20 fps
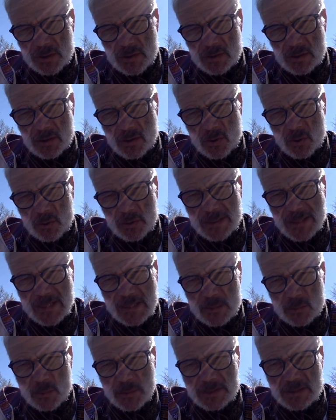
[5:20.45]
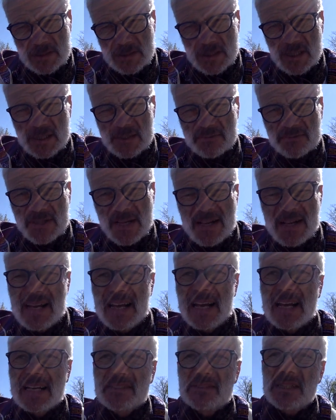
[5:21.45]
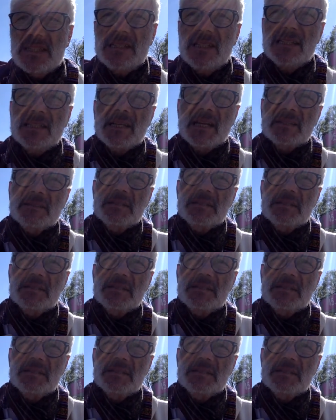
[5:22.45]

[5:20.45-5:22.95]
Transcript: to locate oneself. And this is, I